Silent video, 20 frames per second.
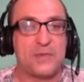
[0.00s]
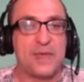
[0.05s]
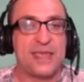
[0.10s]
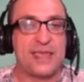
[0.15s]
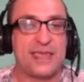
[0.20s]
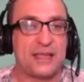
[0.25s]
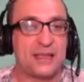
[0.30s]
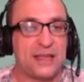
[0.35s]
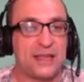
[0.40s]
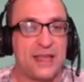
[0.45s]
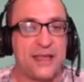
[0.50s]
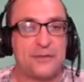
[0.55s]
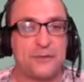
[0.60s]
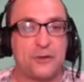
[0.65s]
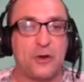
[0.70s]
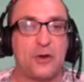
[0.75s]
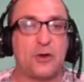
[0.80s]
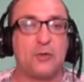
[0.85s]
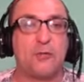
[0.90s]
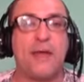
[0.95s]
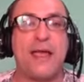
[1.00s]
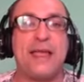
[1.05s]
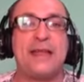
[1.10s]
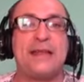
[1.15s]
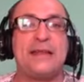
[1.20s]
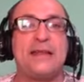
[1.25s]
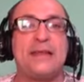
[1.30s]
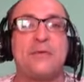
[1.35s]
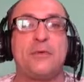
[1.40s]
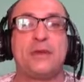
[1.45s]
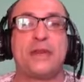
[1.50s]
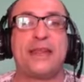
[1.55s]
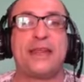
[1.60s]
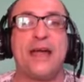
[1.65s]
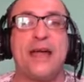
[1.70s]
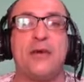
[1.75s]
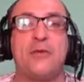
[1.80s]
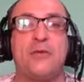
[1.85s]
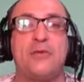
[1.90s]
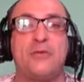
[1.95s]
making a left or a right, and he would
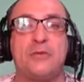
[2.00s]
count,